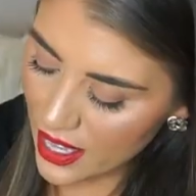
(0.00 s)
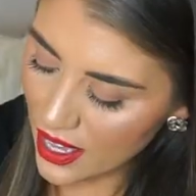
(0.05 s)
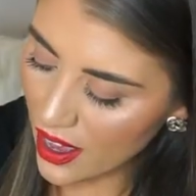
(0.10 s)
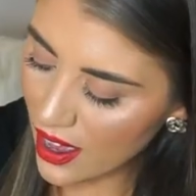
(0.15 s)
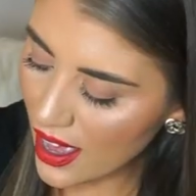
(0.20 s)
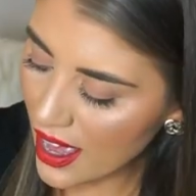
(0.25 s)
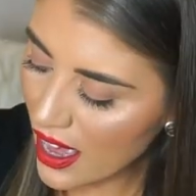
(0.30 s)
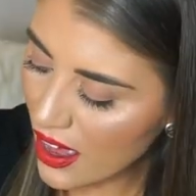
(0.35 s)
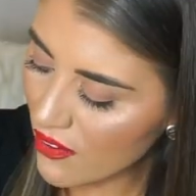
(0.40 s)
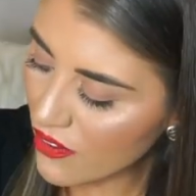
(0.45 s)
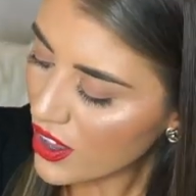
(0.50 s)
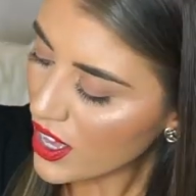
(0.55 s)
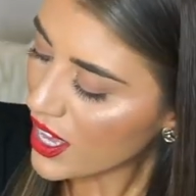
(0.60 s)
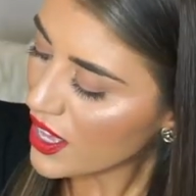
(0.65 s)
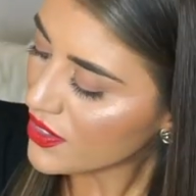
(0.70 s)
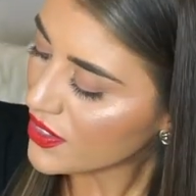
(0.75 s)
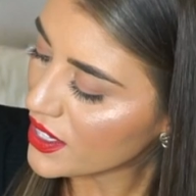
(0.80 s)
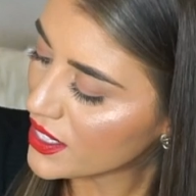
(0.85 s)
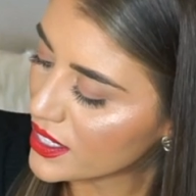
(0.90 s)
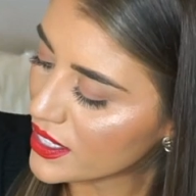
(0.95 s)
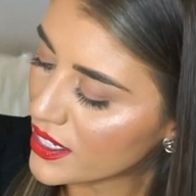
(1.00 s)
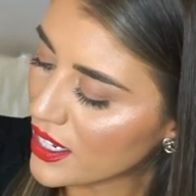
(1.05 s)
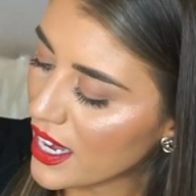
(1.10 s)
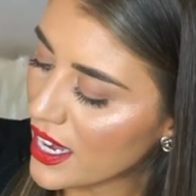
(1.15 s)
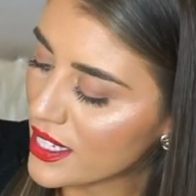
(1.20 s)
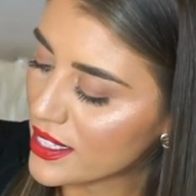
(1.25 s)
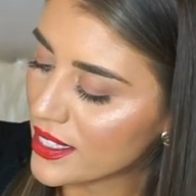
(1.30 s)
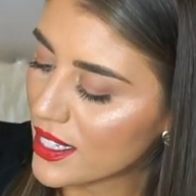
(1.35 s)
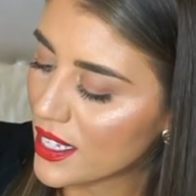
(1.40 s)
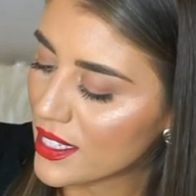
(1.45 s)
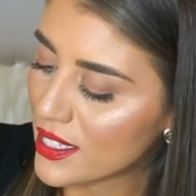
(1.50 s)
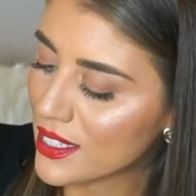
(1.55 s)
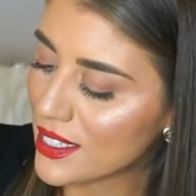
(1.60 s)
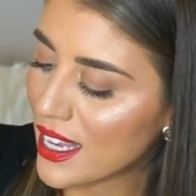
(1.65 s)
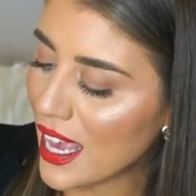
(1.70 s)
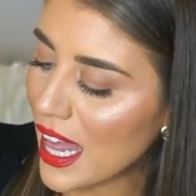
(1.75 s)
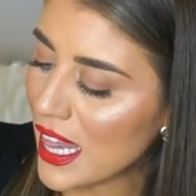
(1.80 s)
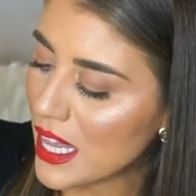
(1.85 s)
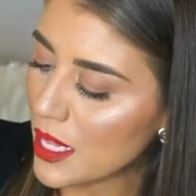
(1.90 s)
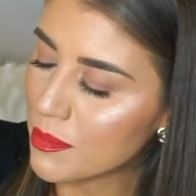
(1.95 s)
they have this nice
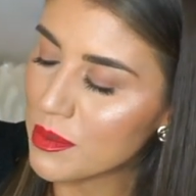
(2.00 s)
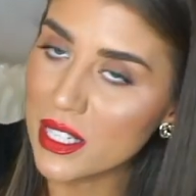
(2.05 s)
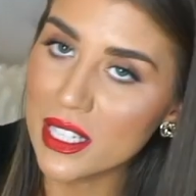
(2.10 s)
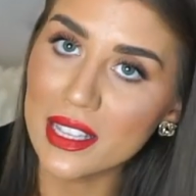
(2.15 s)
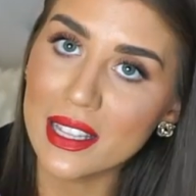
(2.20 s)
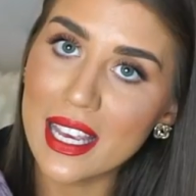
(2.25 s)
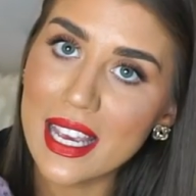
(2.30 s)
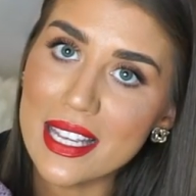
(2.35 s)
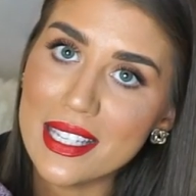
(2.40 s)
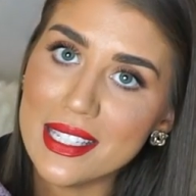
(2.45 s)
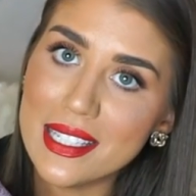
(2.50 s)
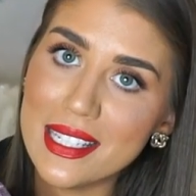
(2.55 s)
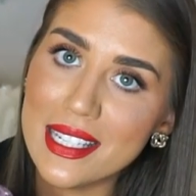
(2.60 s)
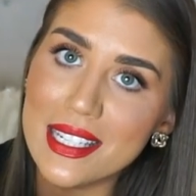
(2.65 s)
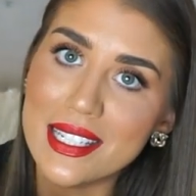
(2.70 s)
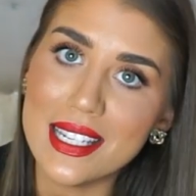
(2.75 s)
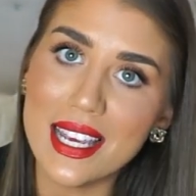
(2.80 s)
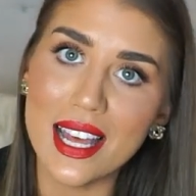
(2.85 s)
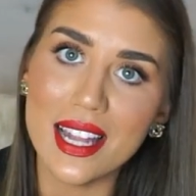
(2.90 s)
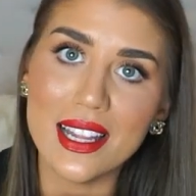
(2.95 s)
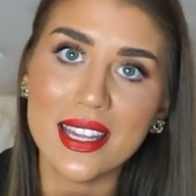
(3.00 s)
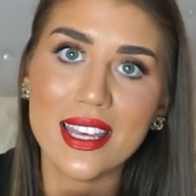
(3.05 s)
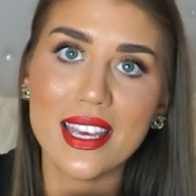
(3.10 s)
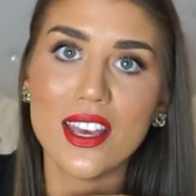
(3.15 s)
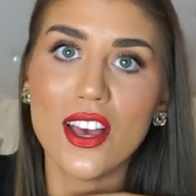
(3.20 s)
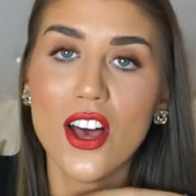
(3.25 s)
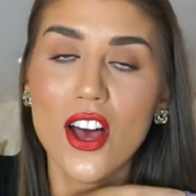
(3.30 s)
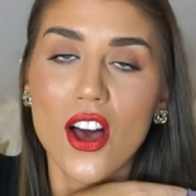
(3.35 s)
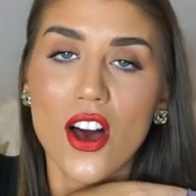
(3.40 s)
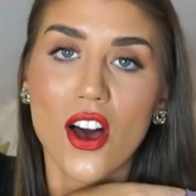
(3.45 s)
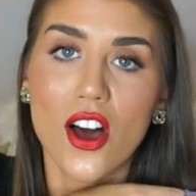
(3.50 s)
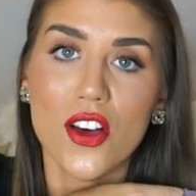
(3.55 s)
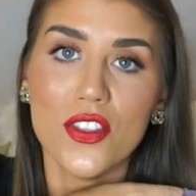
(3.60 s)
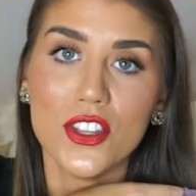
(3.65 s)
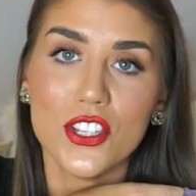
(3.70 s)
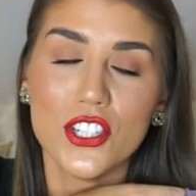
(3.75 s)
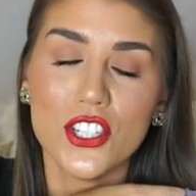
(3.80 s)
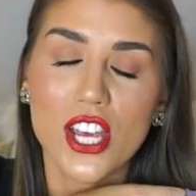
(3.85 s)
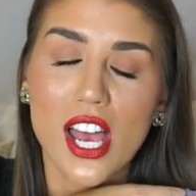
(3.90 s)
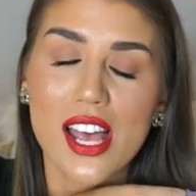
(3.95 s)
scalloped lace detailing on
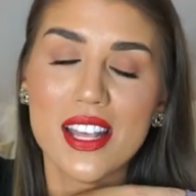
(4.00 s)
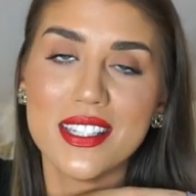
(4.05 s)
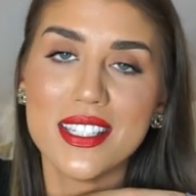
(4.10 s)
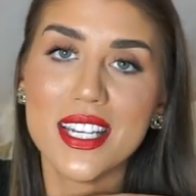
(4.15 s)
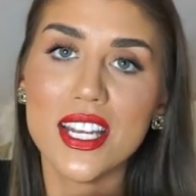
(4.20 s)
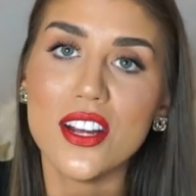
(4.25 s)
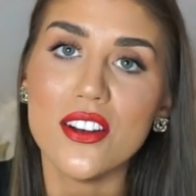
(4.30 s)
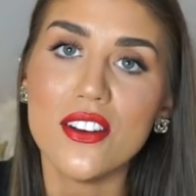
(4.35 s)
the chest